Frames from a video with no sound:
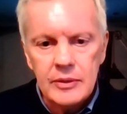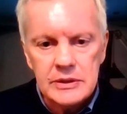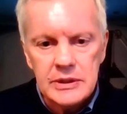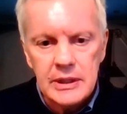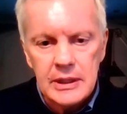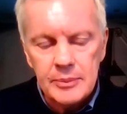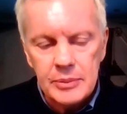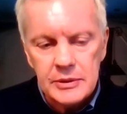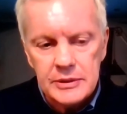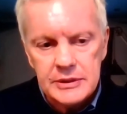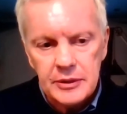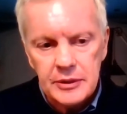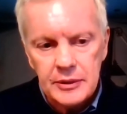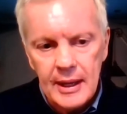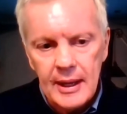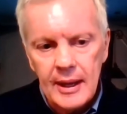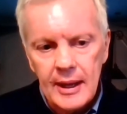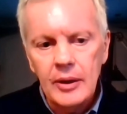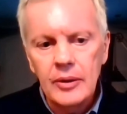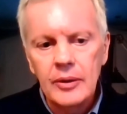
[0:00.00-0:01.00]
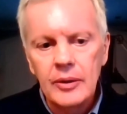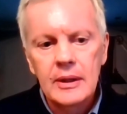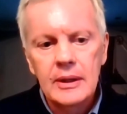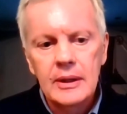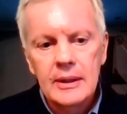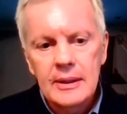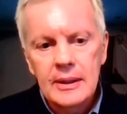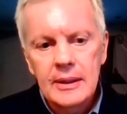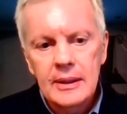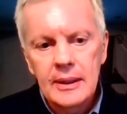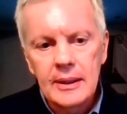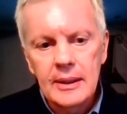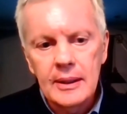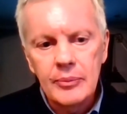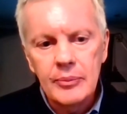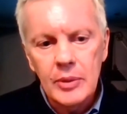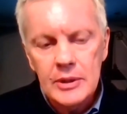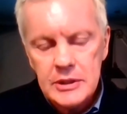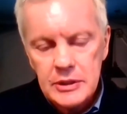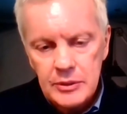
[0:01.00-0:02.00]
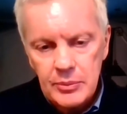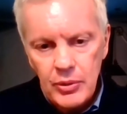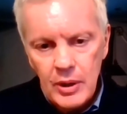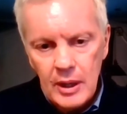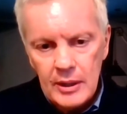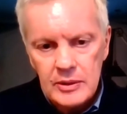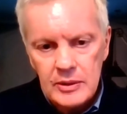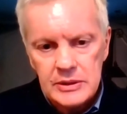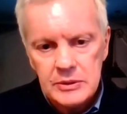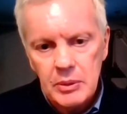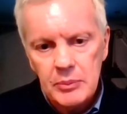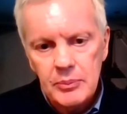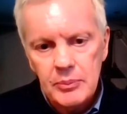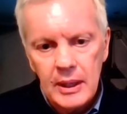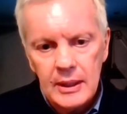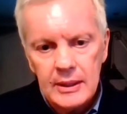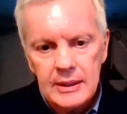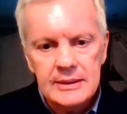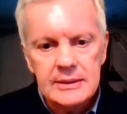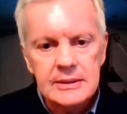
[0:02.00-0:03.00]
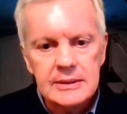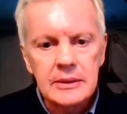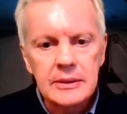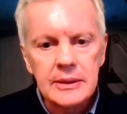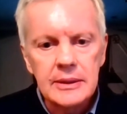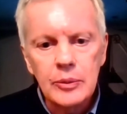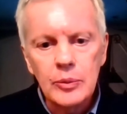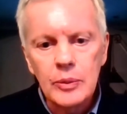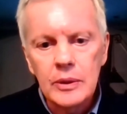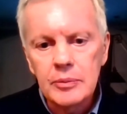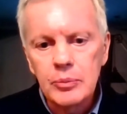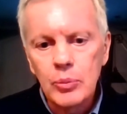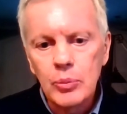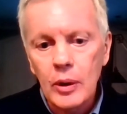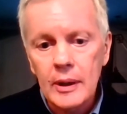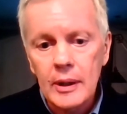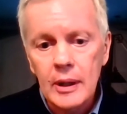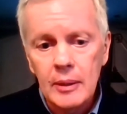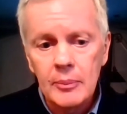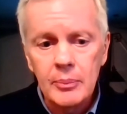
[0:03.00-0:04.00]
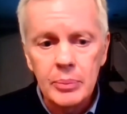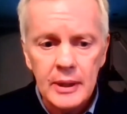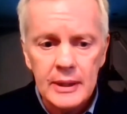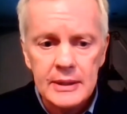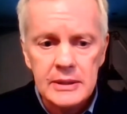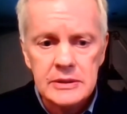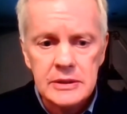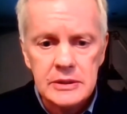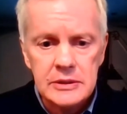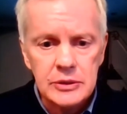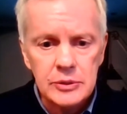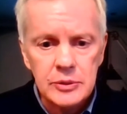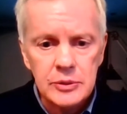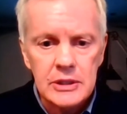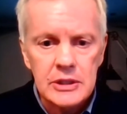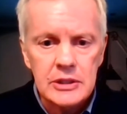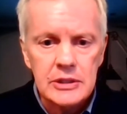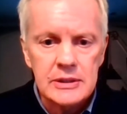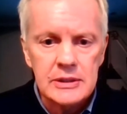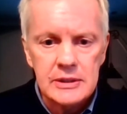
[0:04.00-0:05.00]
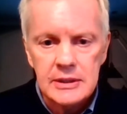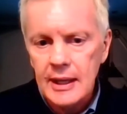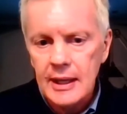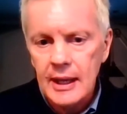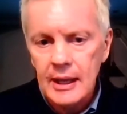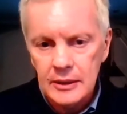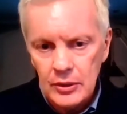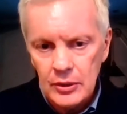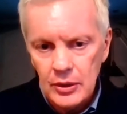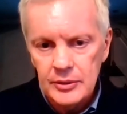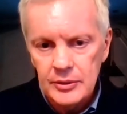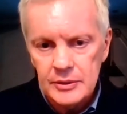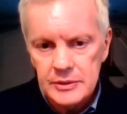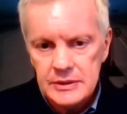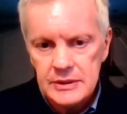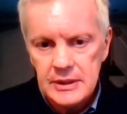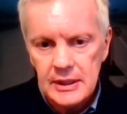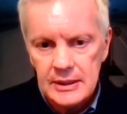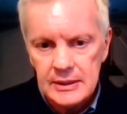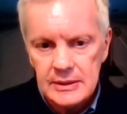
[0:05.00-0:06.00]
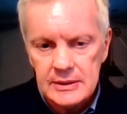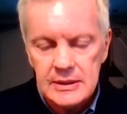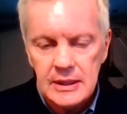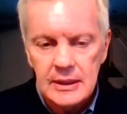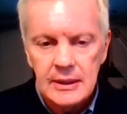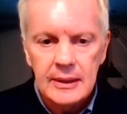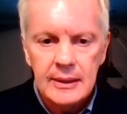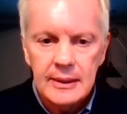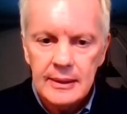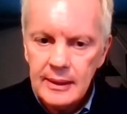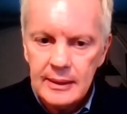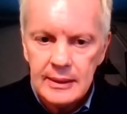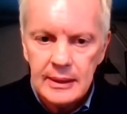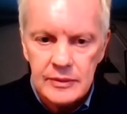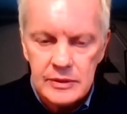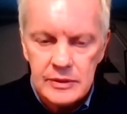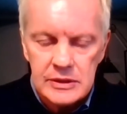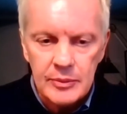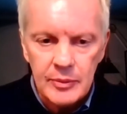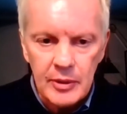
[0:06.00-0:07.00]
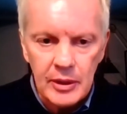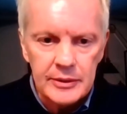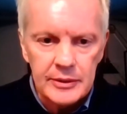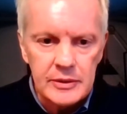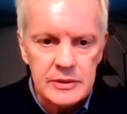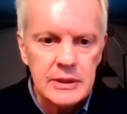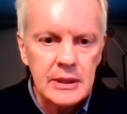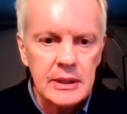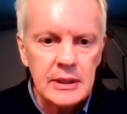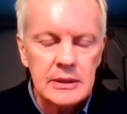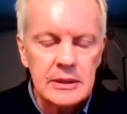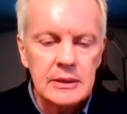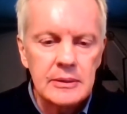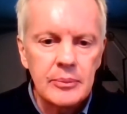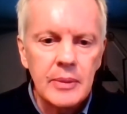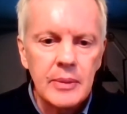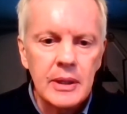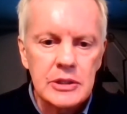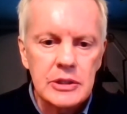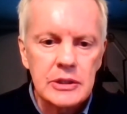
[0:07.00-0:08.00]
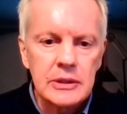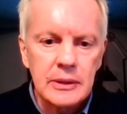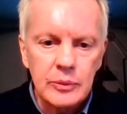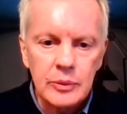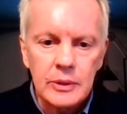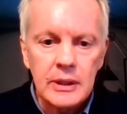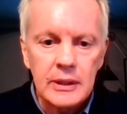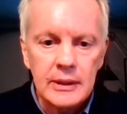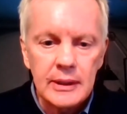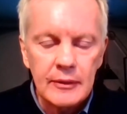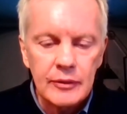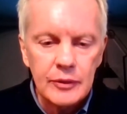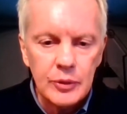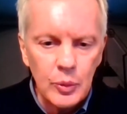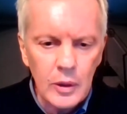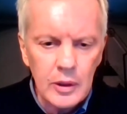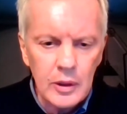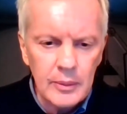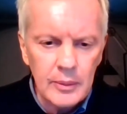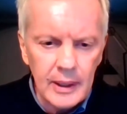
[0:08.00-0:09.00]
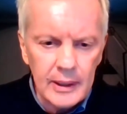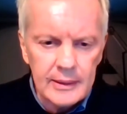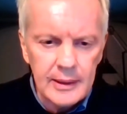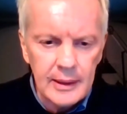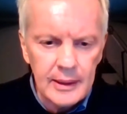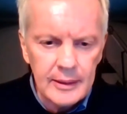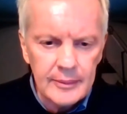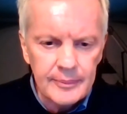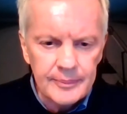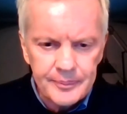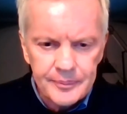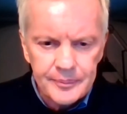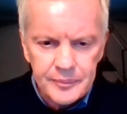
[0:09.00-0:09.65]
examples. So now much of the progress has been made in dealing with more complex situations and handling all those things, and even some others that I didn't mention that we didn't have to worry about then.